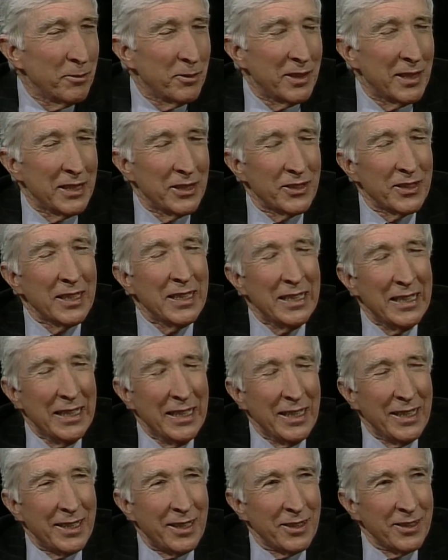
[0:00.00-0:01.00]
Whereas
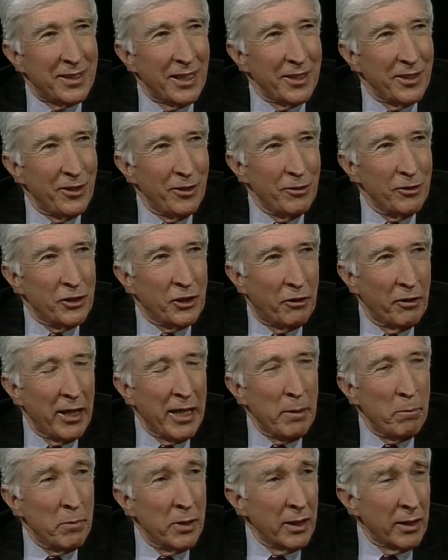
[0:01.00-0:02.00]
there's that huge
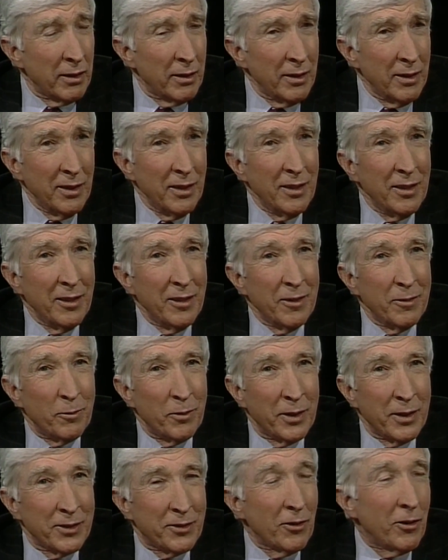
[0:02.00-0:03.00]
gray middle,
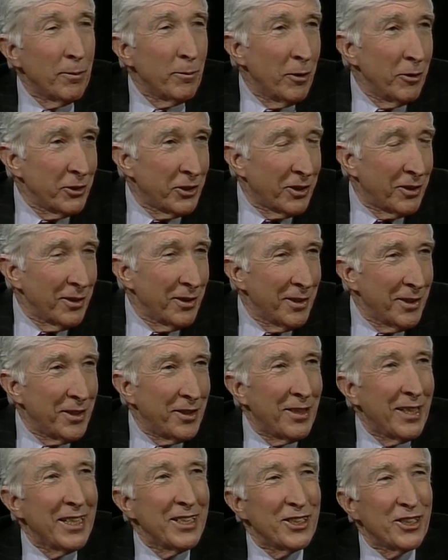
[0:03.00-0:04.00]
where it's almost
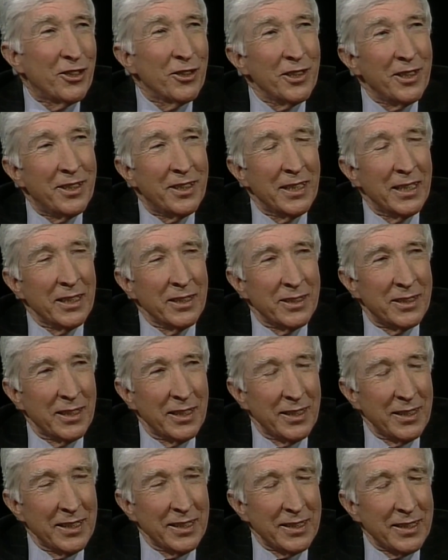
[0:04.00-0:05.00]
good or has good things
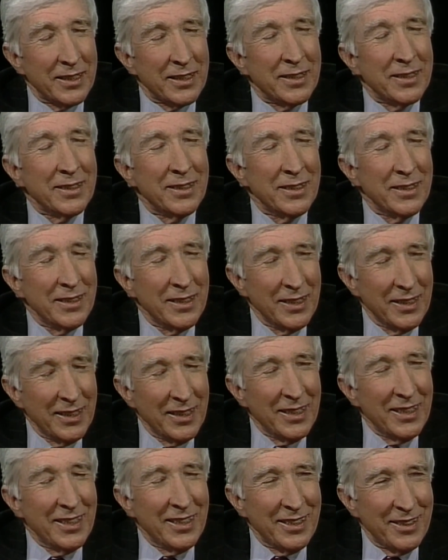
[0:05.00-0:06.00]
in it, and
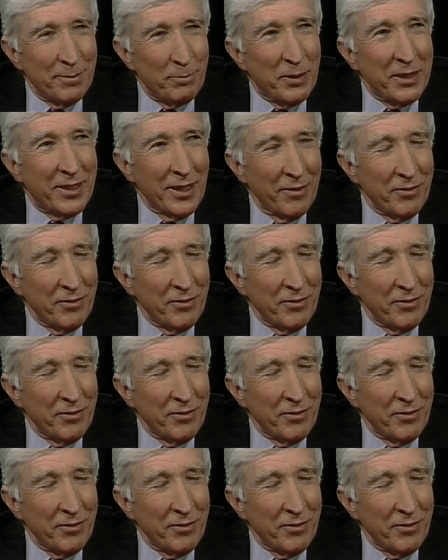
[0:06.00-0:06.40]
it'd be